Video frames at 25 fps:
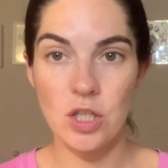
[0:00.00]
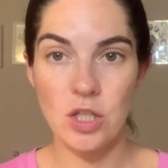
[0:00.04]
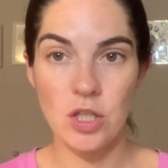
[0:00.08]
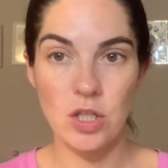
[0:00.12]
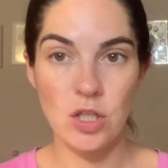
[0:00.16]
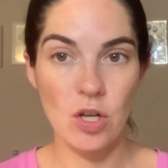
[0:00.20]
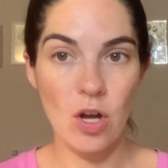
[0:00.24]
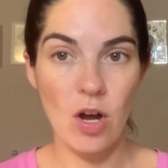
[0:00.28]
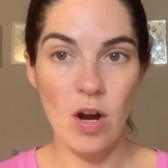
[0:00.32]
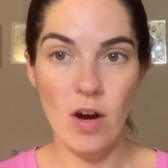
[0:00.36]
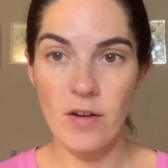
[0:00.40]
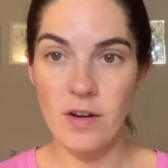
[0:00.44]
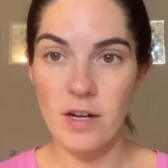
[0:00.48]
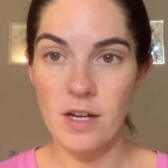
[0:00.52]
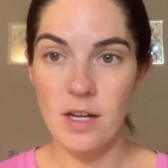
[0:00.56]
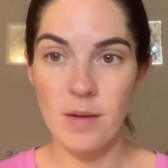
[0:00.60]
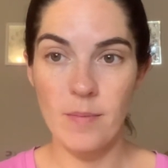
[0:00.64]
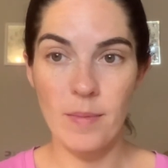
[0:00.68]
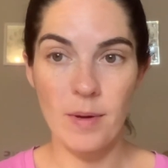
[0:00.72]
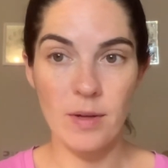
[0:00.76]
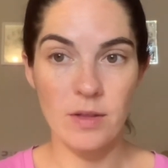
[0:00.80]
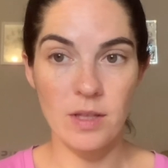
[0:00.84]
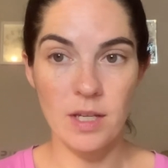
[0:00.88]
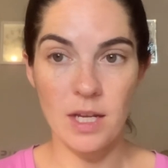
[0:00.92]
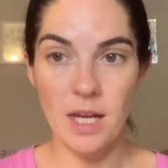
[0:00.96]
Sorry
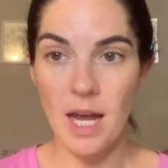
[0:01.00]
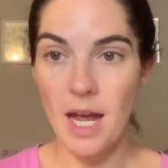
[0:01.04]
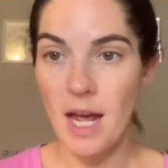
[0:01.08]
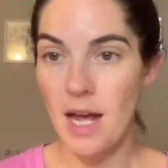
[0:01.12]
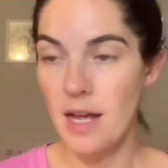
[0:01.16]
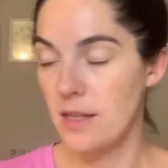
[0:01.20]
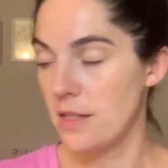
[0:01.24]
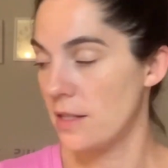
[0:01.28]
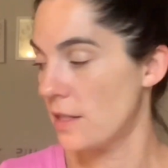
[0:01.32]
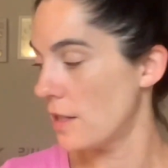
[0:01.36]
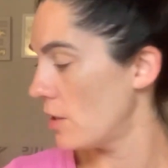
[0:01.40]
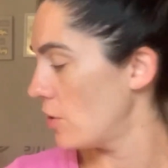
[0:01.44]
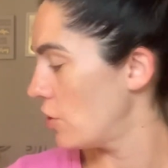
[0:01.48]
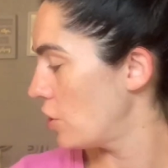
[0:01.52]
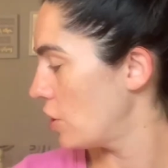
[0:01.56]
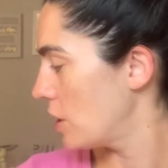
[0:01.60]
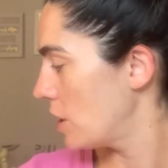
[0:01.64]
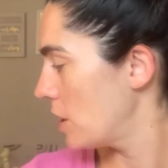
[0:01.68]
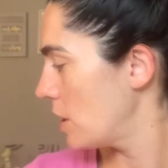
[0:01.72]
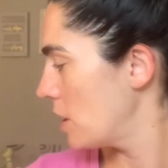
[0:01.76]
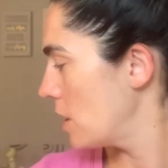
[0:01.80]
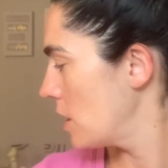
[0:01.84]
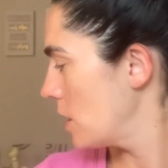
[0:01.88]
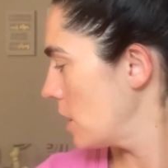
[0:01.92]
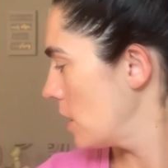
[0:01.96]
about the cats. They're
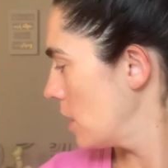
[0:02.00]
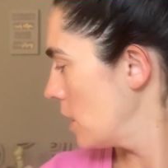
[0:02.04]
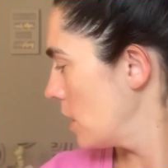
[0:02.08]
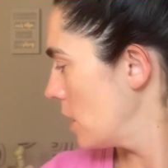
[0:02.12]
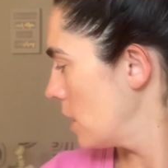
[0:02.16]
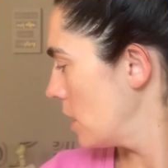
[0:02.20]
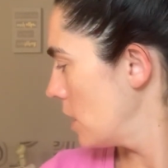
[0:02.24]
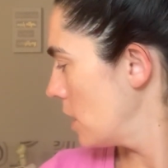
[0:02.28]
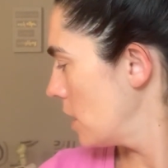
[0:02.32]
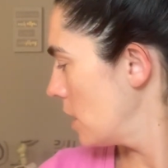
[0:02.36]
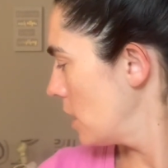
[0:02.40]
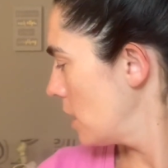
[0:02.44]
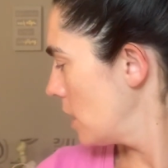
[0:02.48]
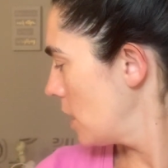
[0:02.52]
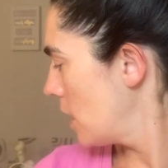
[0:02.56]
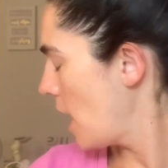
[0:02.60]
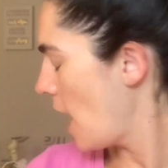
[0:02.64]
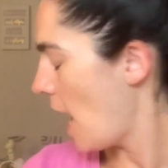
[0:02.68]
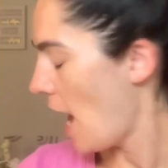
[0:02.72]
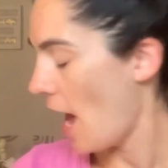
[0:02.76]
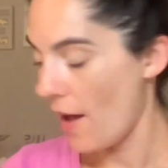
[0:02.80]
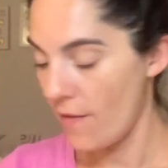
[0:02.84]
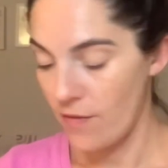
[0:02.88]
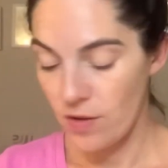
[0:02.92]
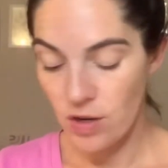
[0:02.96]
just
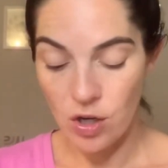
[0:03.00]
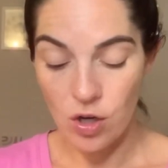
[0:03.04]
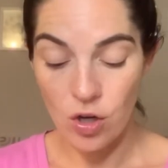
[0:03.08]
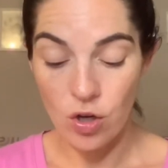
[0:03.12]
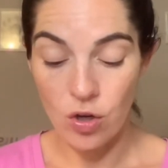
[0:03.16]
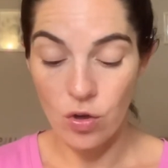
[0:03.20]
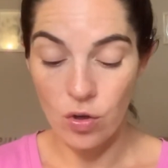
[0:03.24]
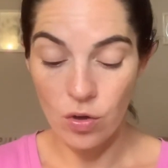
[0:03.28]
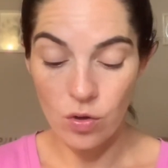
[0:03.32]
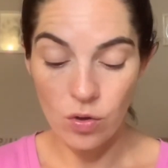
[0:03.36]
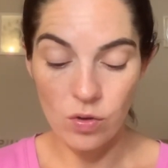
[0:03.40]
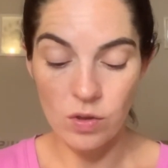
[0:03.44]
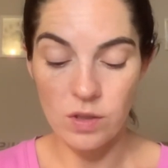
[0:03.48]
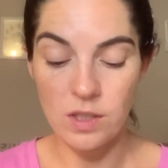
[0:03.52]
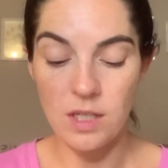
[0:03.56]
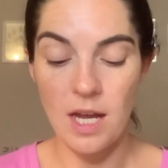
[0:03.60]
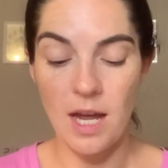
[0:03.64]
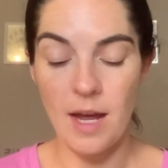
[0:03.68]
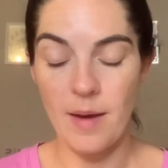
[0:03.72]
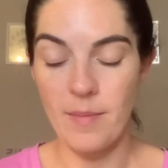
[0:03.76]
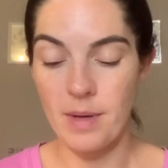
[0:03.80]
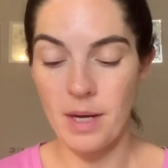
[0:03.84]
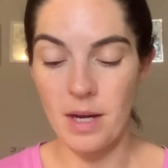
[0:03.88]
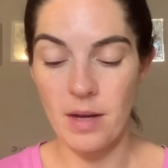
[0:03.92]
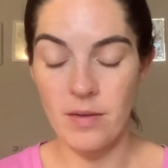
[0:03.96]
having a good old
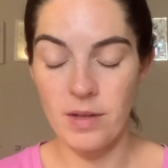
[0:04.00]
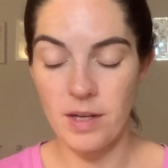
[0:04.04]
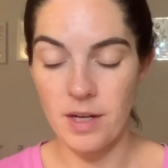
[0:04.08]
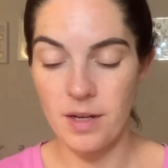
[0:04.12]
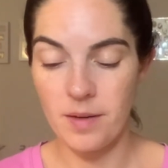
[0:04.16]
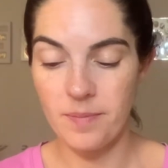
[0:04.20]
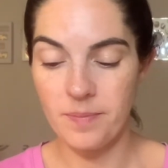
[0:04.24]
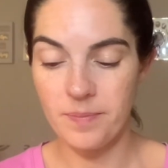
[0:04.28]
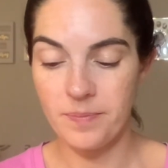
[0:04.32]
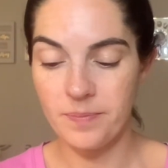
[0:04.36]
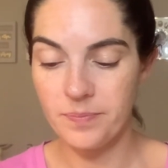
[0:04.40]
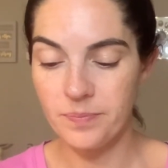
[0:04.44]
time down there.